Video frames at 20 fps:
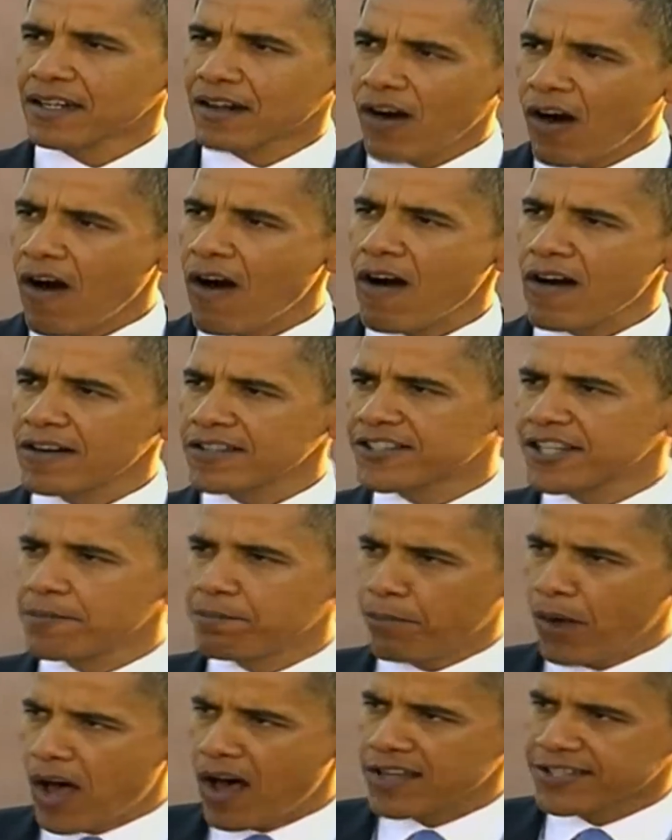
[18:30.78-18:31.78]
cars
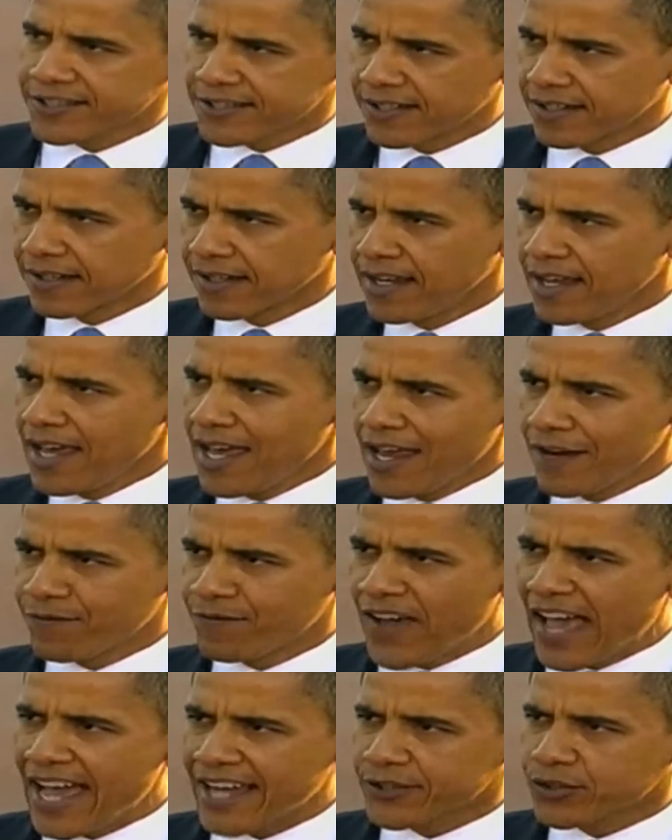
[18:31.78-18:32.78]
in Boston and
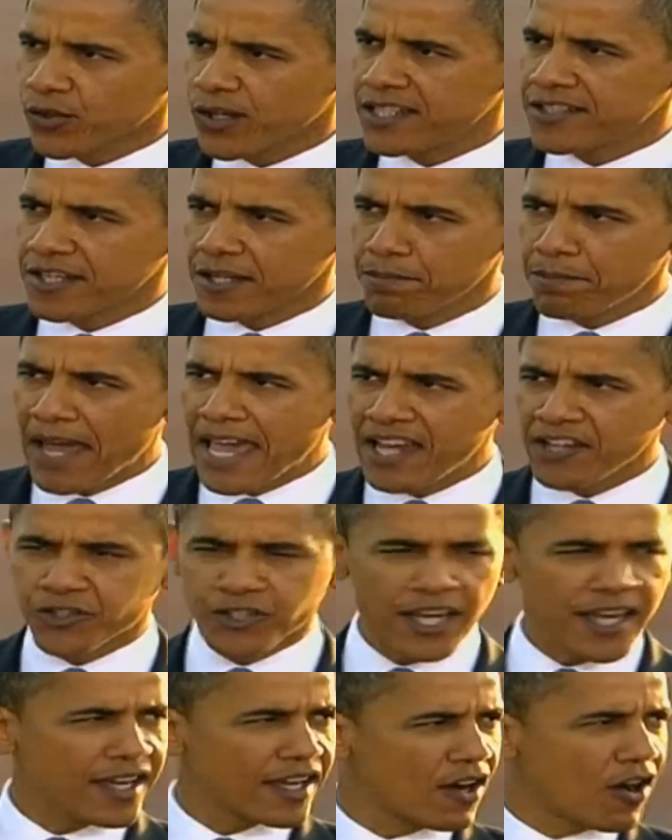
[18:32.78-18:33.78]
factories in
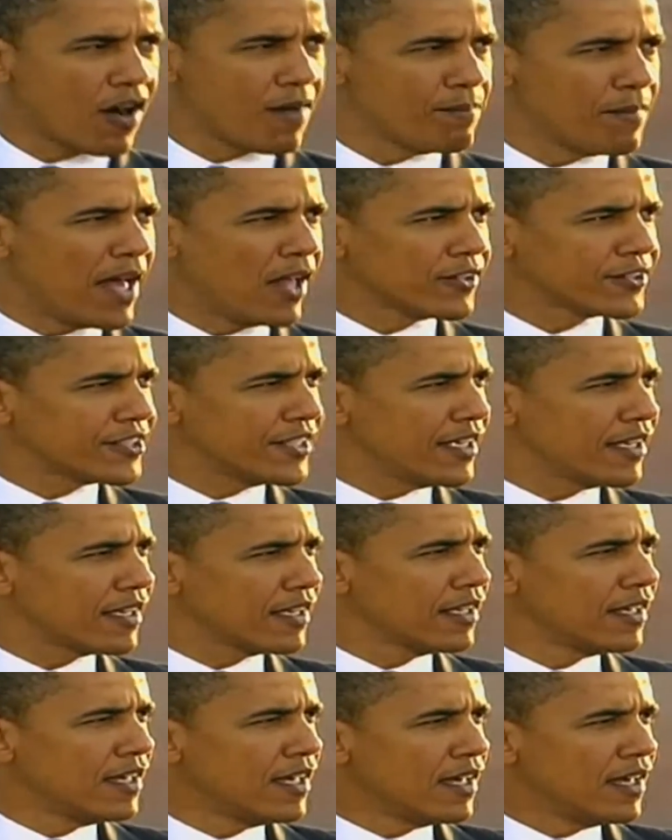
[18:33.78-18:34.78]
Beijing are melting
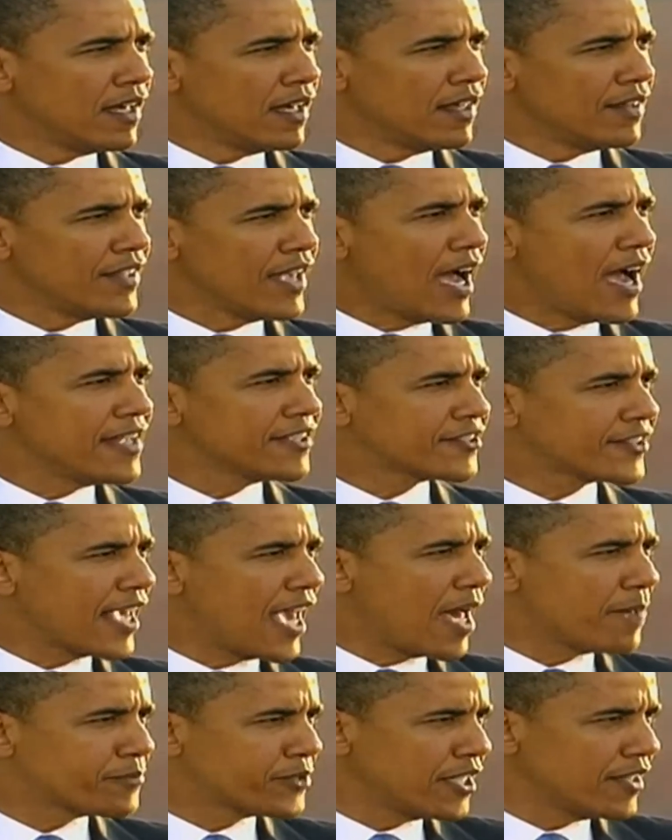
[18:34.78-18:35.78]
the ice
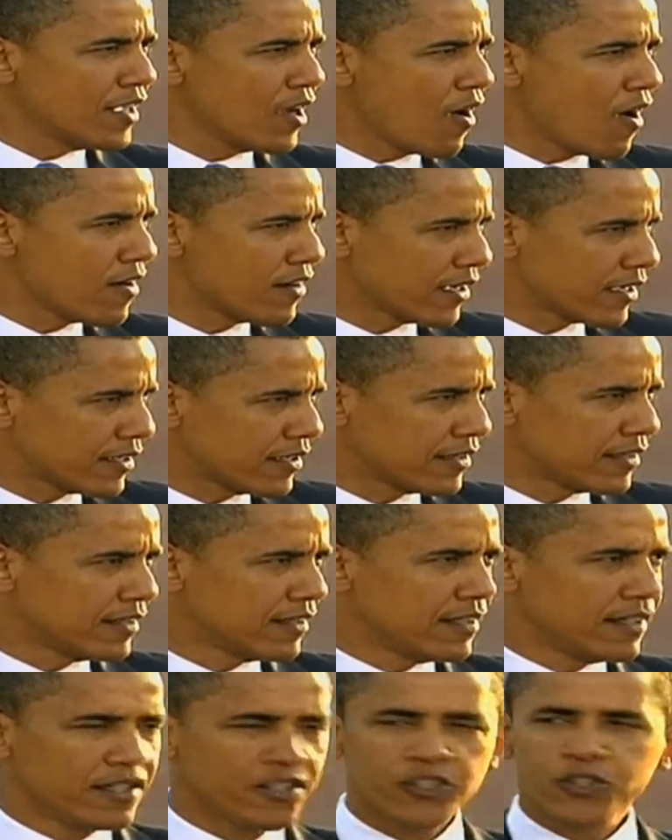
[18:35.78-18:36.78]
caps in the Arctic,
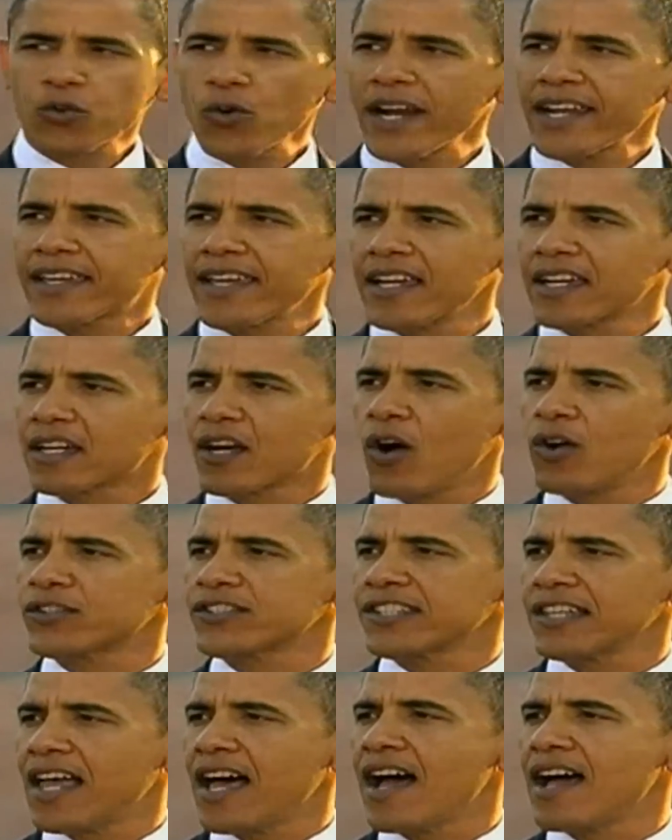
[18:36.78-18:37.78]
shrinking
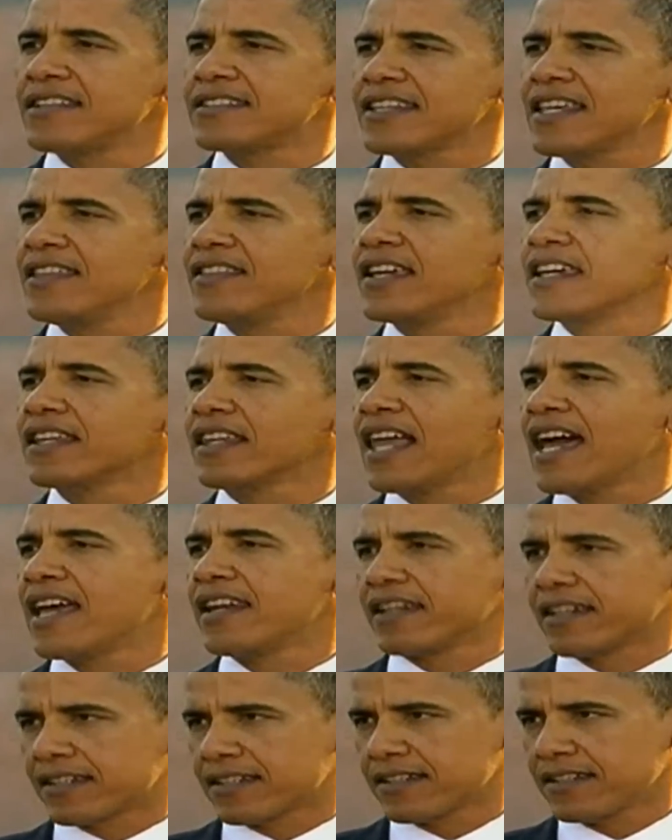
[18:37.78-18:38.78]
coastlines in the
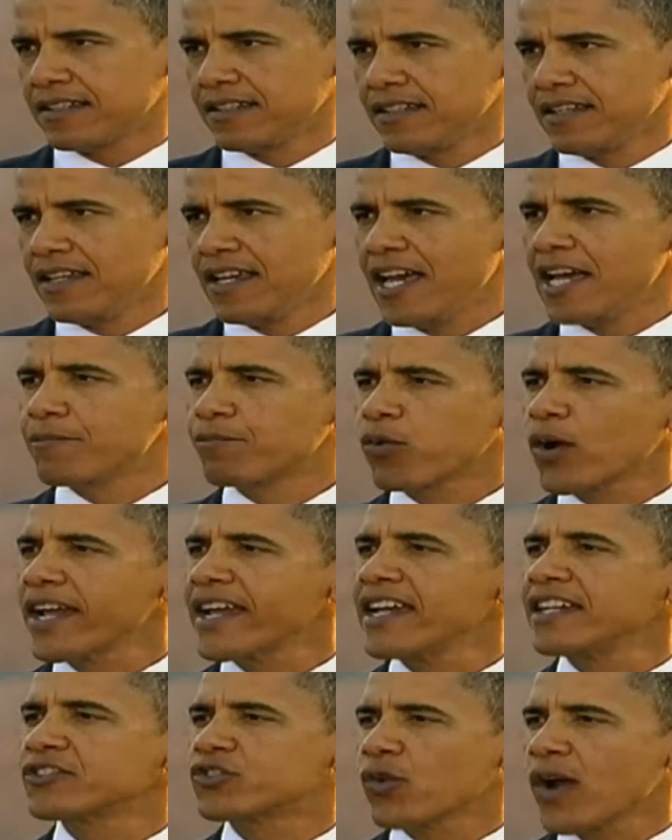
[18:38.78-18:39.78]
Atlantic, and
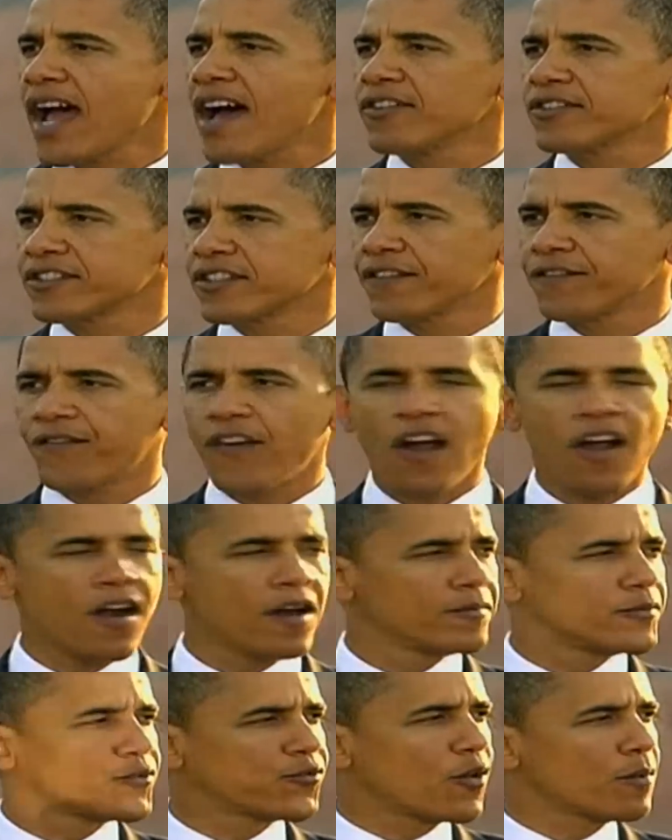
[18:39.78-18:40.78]
bringing drought to
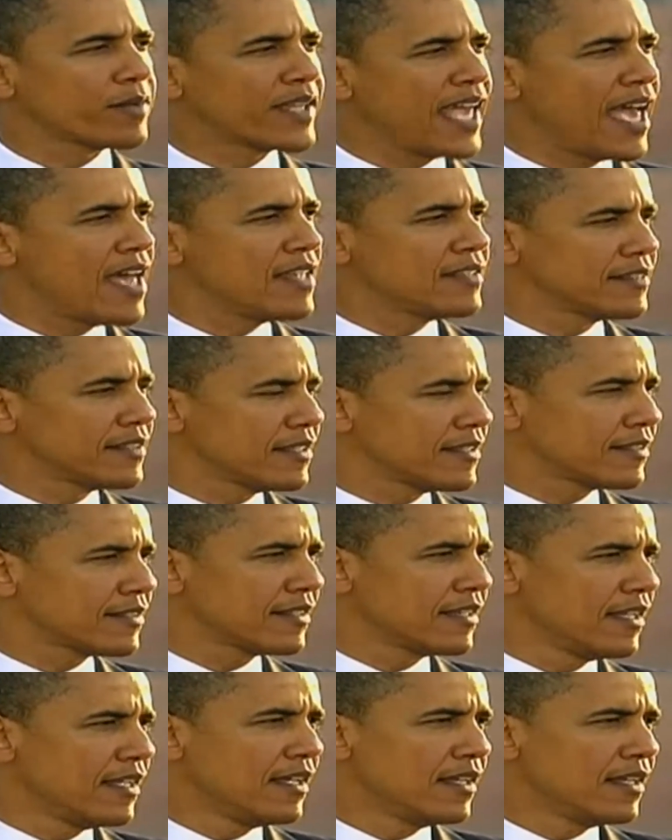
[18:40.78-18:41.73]
farms from Kansas